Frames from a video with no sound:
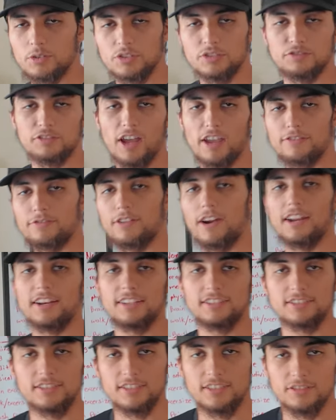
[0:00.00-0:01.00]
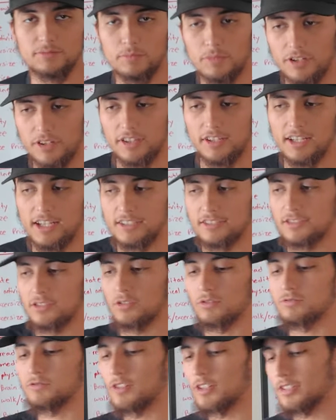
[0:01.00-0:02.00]
There was 5 Fridays in this month and I
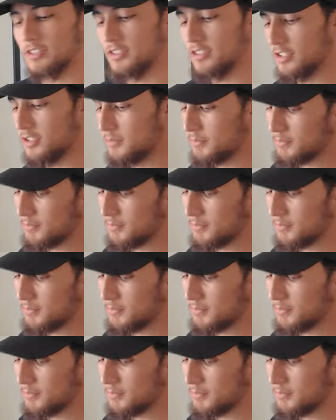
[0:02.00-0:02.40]
still fucked it